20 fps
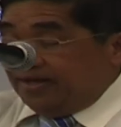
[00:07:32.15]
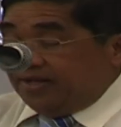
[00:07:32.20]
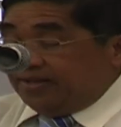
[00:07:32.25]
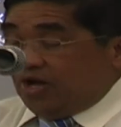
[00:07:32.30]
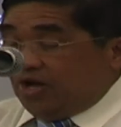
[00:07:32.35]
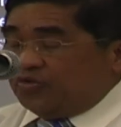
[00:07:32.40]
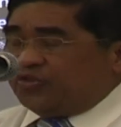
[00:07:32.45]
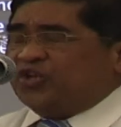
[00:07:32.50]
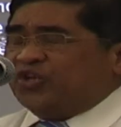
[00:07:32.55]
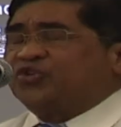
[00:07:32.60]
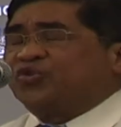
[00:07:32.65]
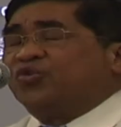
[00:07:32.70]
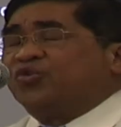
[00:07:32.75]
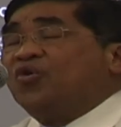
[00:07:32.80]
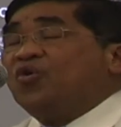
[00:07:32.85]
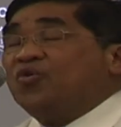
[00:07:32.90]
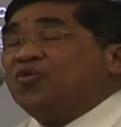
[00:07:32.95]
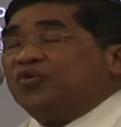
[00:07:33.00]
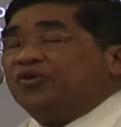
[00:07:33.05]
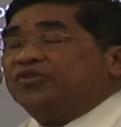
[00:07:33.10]
Now this
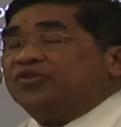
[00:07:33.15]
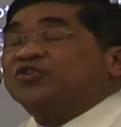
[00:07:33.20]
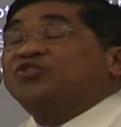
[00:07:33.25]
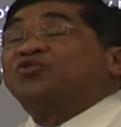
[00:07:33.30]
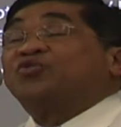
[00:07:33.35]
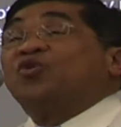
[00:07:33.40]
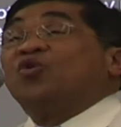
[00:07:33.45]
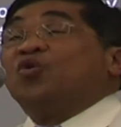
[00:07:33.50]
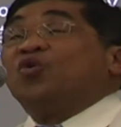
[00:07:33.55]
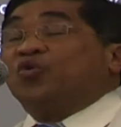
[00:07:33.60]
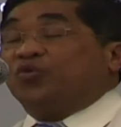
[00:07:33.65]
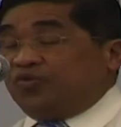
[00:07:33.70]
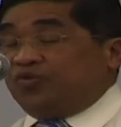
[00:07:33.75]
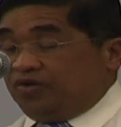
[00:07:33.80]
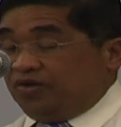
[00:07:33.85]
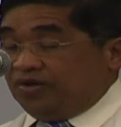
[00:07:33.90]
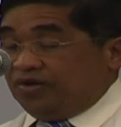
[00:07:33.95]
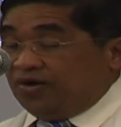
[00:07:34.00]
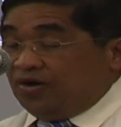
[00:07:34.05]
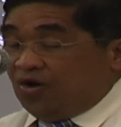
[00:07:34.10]

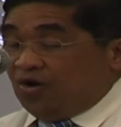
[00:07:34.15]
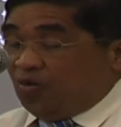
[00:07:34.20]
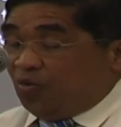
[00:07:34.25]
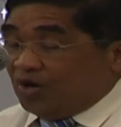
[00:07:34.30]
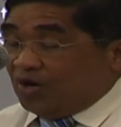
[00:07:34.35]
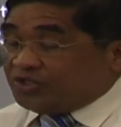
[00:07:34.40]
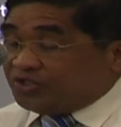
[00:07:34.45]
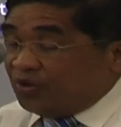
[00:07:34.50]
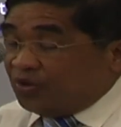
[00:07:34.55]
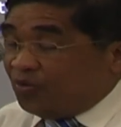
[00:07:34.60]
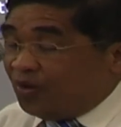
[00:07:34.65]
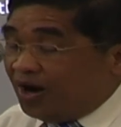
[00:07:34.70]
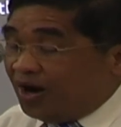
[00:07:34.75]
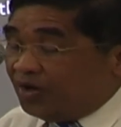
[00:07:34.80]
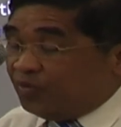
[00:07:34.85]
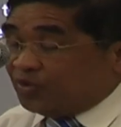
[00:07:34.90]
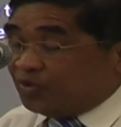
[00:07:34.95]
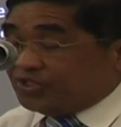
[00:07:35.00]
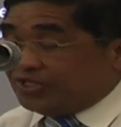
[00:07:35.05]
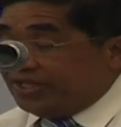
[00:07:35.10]
road was the
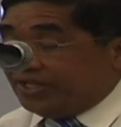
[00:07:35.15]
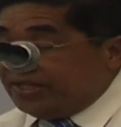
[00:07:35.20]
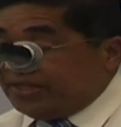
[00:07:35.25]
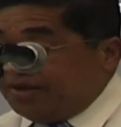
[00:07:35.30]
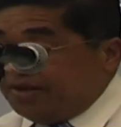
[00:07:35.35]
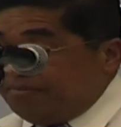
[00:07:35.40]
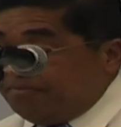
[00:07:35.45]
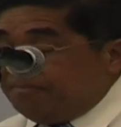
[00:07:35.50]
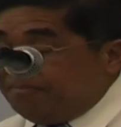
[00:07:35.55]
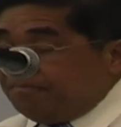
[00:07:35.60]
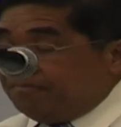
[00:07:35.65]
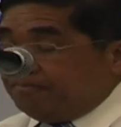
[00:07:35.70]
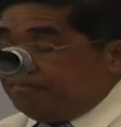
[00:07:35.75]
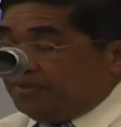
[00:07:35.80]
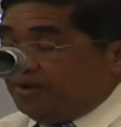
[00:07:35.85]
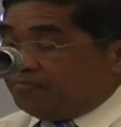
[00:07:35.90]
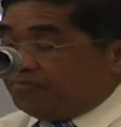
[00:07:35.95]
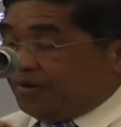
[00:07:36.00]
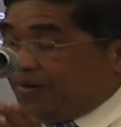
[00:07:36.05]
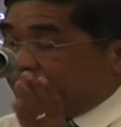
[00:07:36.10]
one which led them
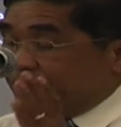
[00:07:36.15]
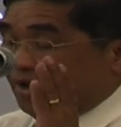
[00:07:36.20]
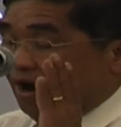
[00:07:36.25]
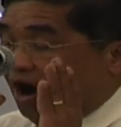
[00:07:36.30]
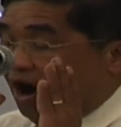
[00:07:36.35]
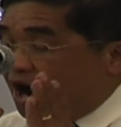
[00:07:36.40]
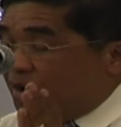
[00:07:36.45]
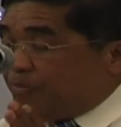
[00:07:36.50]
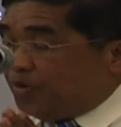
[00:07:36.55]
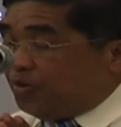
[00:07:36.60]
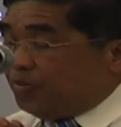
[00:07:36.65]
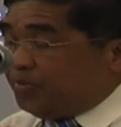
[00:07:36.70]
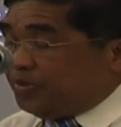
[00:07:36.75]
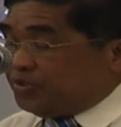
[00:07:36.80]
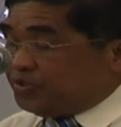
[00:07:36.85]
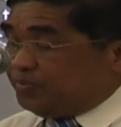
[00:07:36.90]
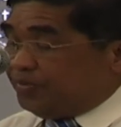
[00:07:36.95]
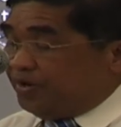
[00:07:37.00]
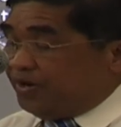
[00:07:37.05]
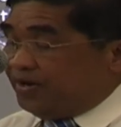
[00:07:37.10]
from the harbor of
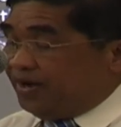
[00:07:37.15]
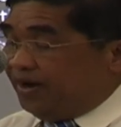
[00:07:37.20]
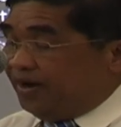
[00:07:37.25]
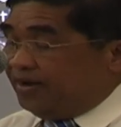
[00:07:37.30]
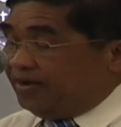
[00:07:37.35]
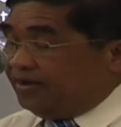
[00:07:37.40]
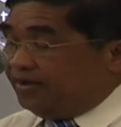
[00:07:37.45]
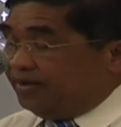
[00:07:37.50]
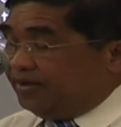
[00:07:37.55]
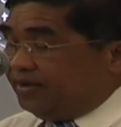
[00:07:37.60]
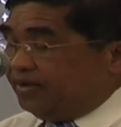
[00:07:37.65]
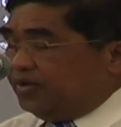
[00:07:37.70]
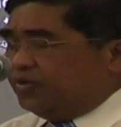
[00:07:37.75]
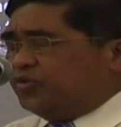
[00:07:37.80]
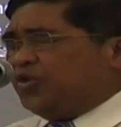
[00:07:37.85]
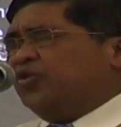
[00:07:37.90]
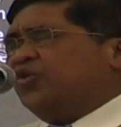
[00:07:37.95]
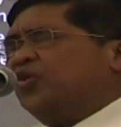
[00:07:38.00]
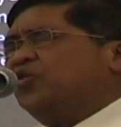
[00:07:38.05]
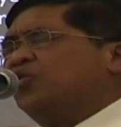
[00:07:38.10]
Smyrna
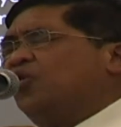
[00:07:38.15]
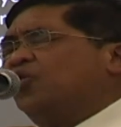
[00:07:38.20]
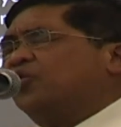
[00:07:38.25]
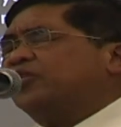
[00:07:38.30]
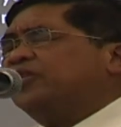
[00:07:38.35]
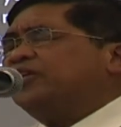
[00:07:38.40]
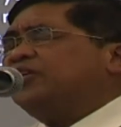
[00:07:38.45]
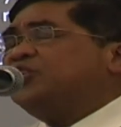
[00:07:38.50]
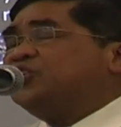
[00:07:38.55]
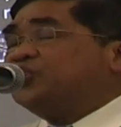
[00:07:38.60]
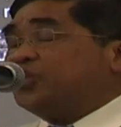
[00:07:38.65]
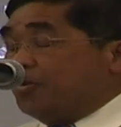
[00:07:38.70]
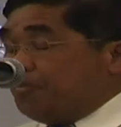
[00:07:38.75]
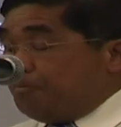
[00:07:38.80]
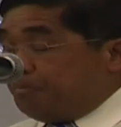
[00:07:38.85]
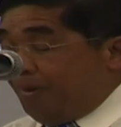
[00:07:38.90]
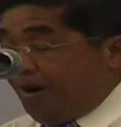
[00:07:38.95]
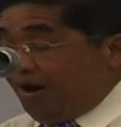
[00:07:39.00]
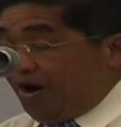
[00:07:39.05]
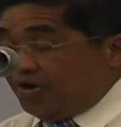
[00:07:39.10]
to the
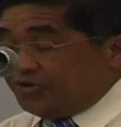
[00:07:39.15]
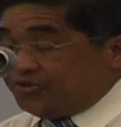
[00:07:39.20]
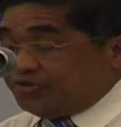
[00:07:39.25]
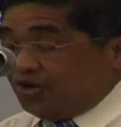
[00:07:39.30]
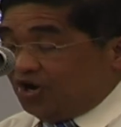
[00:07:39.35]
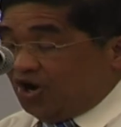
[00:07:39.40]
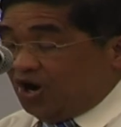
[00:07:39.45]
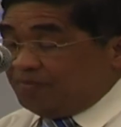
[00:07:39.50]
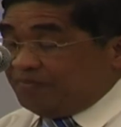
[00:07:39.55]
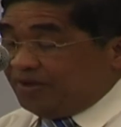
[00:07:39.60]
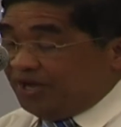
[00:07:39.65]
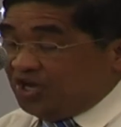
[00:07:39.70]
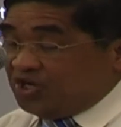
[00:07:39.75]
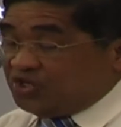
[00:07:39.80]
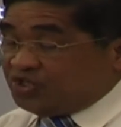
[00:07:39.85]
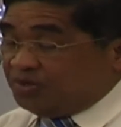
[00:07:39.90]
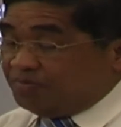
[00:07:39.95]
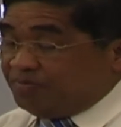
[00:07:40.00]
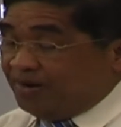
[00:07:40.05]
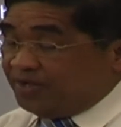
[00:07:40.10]
northeastern parts of
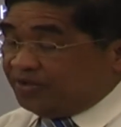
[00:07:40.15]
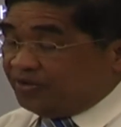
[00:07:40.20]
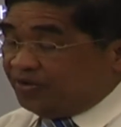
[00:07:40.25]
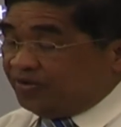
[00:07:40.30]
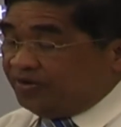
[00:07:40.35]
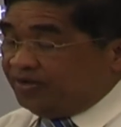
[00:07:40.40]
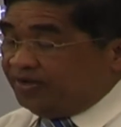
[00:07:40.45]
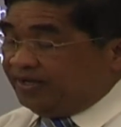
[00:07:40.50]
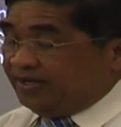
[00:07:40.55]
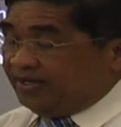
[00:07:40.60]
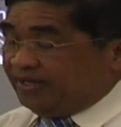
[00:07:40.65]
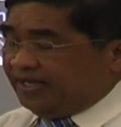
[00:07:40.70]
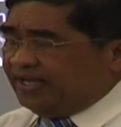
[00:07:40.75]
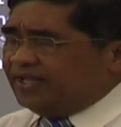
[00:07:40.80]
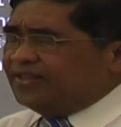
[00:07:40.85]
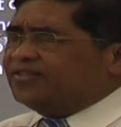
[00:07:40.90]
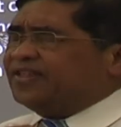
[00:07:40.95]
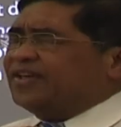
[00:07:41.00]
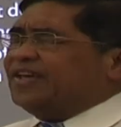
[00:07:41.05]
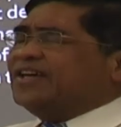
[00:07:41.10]
Asia Minor
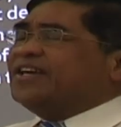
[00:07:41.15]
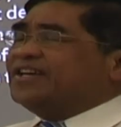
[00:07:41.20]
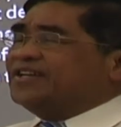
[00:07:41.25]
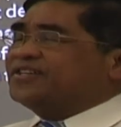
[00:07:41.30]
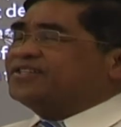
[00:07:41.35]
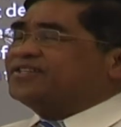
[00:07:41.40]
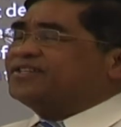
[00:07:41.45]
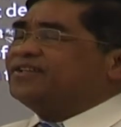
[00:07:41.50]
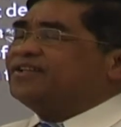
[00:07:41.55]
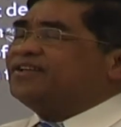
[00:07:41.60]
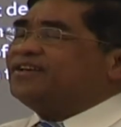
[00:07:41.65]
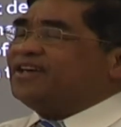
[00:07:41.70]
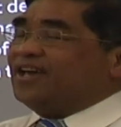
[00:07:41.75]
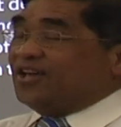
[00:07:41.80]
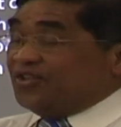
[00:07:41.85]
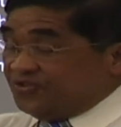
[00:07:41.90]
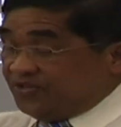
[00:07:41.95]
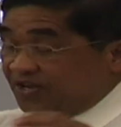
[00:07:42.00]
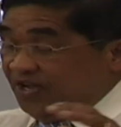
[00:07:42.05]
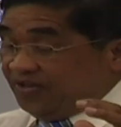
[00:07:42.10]
in the east
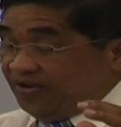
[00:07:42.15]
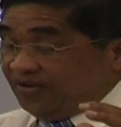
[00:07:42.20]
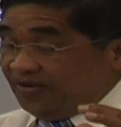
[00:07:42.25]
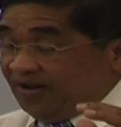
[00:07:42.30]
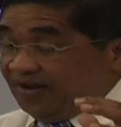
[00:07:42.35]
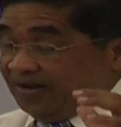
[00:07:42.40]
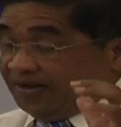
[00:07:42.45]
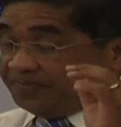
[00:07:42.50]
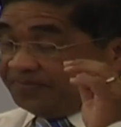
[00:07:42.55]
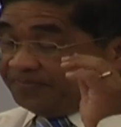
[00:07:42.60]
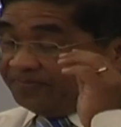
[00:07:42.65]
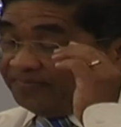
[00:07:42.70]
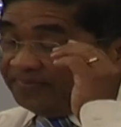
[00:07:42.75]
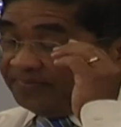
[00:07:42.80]
in general.